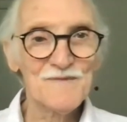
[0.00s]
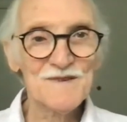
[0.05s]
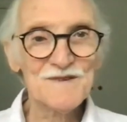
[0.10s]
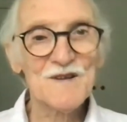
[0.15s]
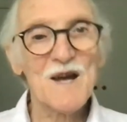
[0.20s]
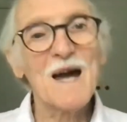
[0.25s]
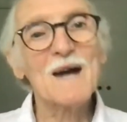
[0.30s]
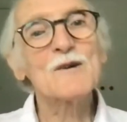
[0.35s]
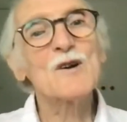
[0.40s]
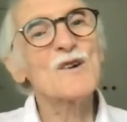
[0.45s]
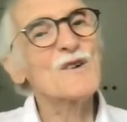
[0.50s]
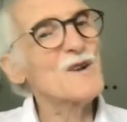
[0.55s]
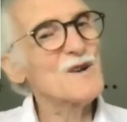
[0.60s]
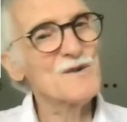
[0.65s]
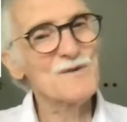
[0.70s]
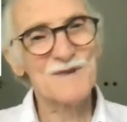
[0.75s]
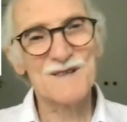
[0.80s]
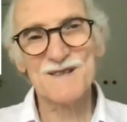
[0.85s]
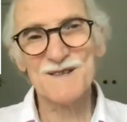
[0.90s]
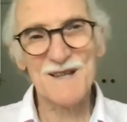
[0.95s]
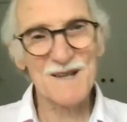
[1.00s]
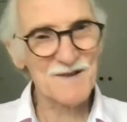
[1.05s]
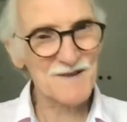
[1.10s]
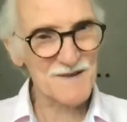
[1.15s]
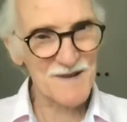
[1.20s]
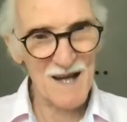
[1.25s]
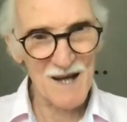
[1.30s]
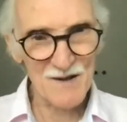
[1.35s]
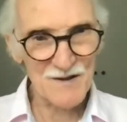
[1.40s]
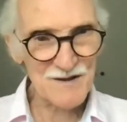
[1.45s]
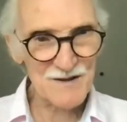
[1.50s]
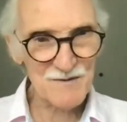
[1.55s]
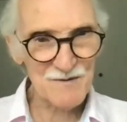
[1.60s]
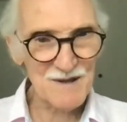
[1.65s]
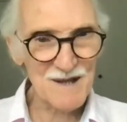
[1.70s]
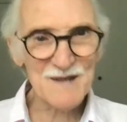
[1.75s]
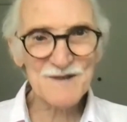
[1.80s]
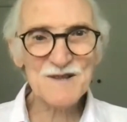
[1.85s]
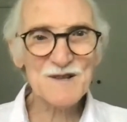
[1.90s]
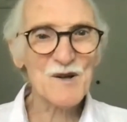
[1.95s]
So I'm going to use
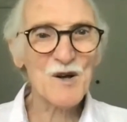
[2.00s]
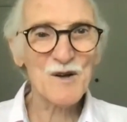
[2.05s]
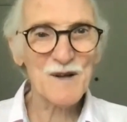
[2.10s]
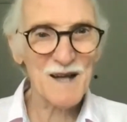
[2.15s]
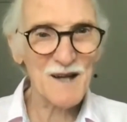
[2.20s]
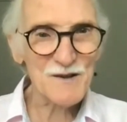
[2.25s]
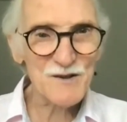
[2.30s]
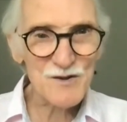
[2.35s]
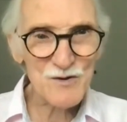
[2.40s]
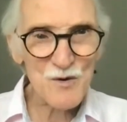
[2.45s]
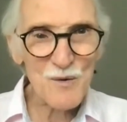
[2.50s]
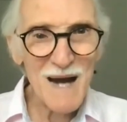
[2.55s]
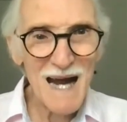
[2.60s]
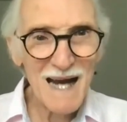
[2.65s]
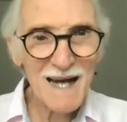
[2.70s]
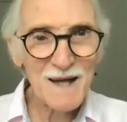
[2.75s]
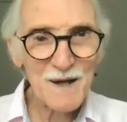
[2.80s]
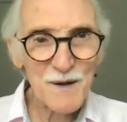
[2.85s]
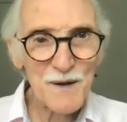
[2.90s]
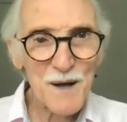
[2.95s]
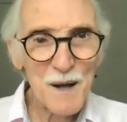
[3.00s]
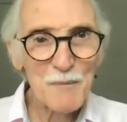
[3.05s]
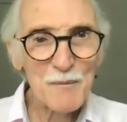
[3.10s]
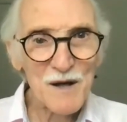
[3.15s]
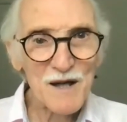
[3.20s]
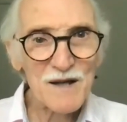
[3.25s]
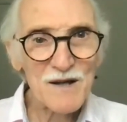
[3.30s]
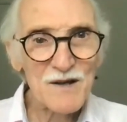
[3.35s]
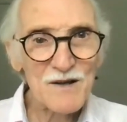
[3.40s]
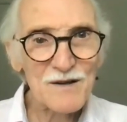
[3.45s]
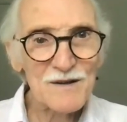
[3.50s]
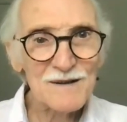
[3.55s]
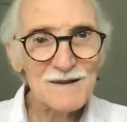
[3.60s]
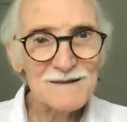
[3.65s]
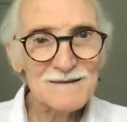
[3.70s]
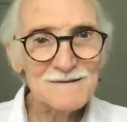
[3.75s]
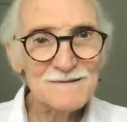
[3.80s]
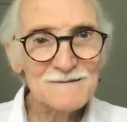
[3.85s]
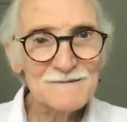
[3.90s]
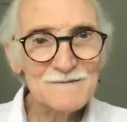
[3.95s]
6,000. Let's not get too academic
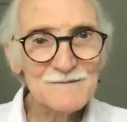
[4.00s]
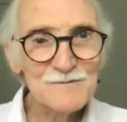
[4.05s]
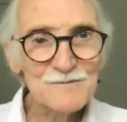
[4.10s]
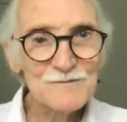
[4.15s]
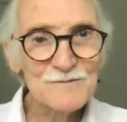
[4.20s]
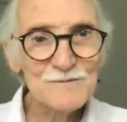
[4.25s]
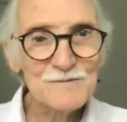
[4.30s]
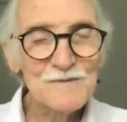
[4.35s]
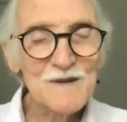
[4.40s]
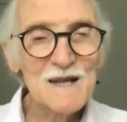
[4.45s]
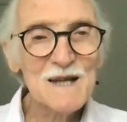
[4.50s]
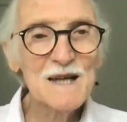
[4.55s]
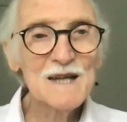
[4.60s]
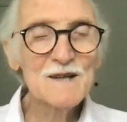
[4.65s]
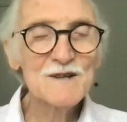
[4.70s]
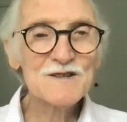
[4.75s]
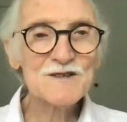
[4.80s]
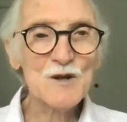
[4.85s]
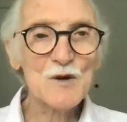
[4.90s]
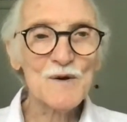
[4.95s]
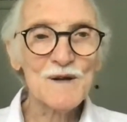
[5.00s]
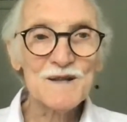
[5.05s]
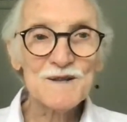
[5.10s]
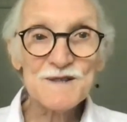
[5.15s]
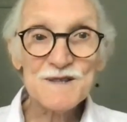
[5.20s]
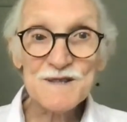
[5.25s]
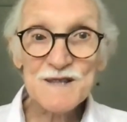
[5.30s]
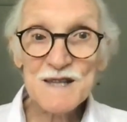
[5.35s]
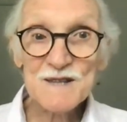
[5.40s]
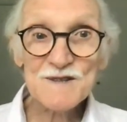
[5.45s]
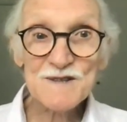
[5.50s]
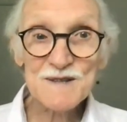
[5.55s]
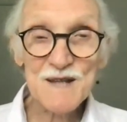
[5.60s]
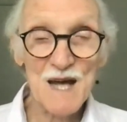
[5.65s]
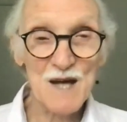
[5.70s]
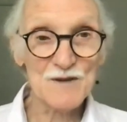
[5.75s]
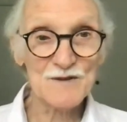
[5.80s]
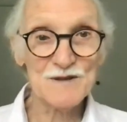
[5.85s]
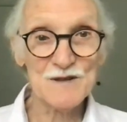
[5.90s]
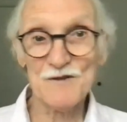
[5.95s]
here. So
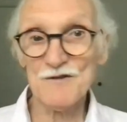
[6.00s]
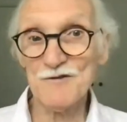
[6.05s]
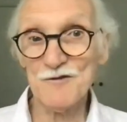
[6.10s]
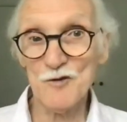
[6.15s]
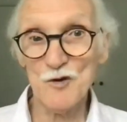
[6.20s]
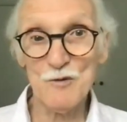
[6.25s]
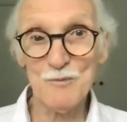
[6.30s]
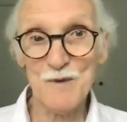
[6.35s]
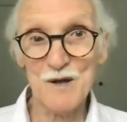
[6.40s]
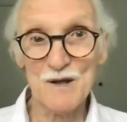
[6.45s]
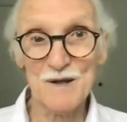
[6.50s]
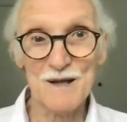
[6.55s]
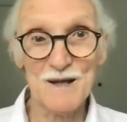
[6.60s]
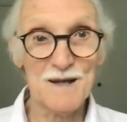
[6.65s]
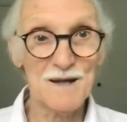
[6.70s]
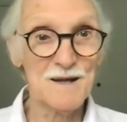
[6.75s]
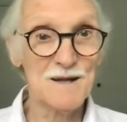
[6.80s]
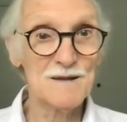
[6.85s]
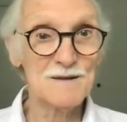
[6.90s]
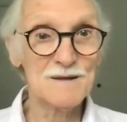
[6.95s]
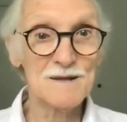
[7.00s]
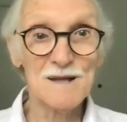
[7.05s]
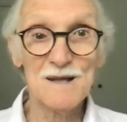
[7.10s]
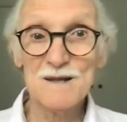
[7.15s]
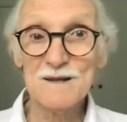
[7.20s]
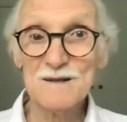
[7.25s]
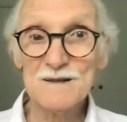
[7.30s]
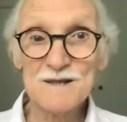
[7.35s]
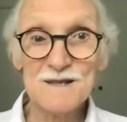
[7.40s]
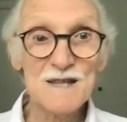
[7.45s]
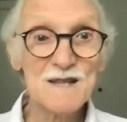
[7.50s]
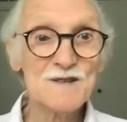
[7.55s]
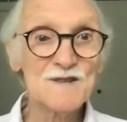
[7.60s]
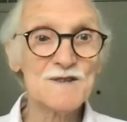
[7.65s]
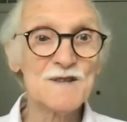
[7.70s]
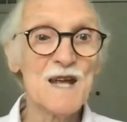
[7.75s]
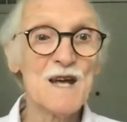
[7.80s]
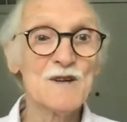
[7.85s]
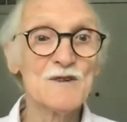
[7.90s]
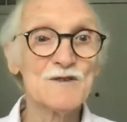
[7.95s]
6,000, the formula is
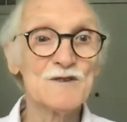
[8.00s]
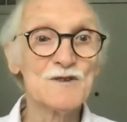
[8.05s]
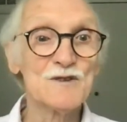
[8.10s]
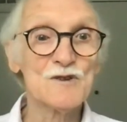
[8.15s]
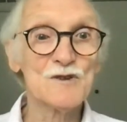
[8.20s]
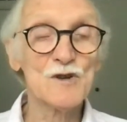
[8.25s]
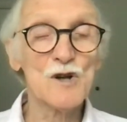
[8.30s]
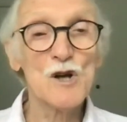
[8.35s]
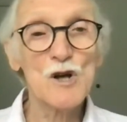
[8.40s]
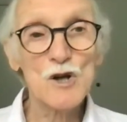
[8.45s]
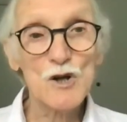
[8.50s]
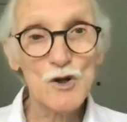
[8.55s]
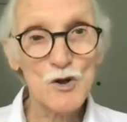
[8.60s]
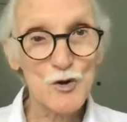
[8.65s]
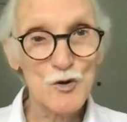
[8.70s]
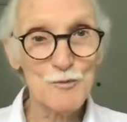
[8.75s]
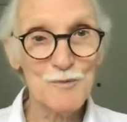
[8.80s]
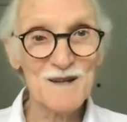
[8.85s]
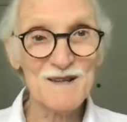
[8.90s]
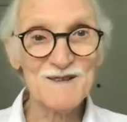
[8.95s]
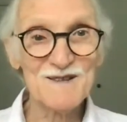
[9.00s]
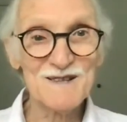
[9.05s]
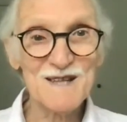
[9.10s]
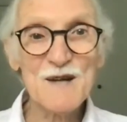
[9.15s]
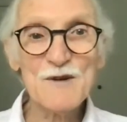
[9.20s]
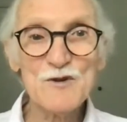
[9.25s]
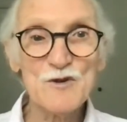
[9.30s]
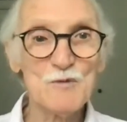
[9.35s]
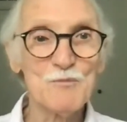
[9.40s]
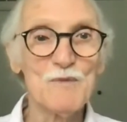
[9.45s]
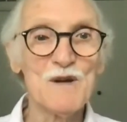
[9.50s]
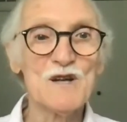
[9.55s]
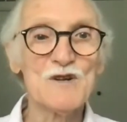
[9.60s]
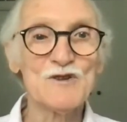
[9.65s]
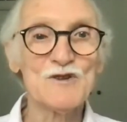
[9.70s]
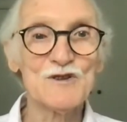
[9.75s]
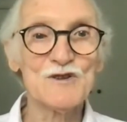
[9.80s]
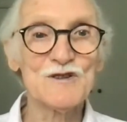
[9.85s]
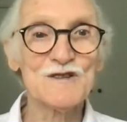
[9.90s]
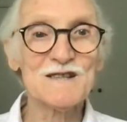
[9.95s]
6,000 cubic
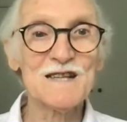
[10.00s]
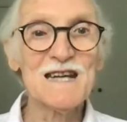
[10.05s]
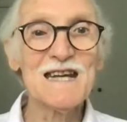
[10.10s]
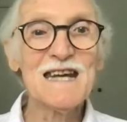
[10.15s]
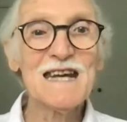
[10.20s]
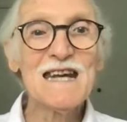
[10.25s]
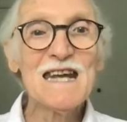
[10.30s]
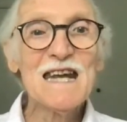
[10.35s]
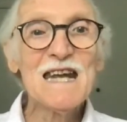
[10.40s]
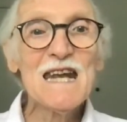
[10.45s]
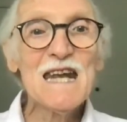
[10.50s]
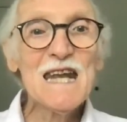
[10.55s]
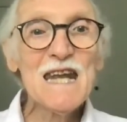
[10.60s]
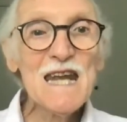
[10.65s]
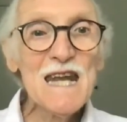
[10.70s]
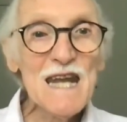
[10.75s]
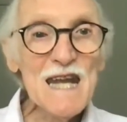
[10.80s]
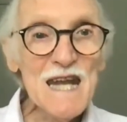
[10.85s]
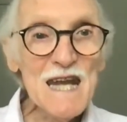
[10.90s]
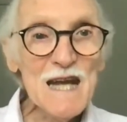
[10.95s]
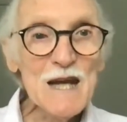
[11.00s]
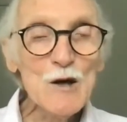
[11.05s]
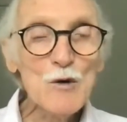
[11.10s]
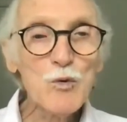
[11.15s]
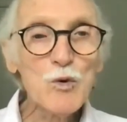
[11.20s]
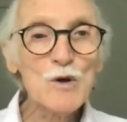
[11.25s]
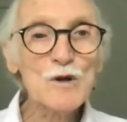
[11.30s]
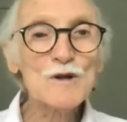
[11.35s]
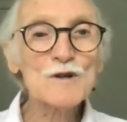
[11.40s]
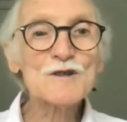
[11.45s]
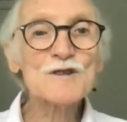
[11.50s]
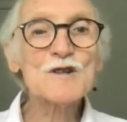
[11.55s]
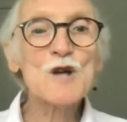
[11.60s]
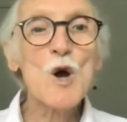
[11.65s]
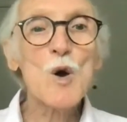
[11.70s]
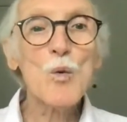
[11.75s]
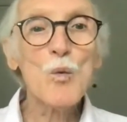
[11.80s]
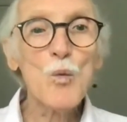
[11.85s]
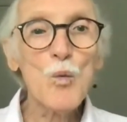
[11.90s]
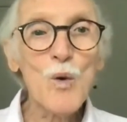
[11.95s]
centimeters
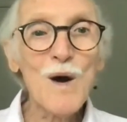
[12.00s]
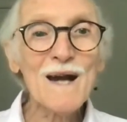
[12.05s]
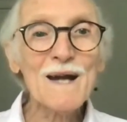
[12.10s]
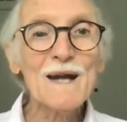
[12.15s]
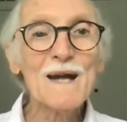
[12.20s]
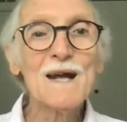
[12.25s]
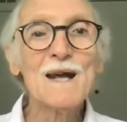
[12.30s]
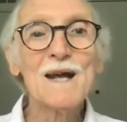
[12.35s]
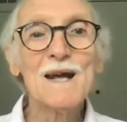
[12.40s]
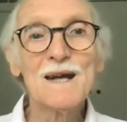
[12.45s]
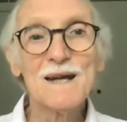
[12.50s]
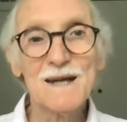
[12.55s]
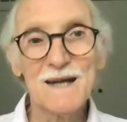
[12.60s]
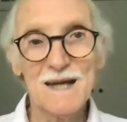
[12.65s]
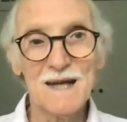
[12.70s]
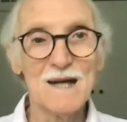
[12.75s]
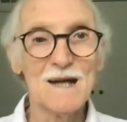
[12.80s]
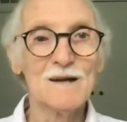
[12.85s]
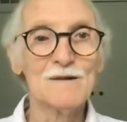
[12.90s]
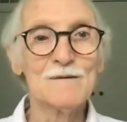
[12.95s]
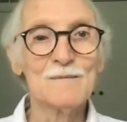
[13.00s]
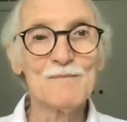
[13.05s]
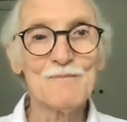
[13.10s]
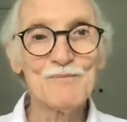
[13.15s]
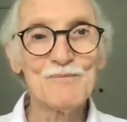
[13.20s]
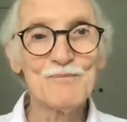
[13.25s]
equals 1 kilo.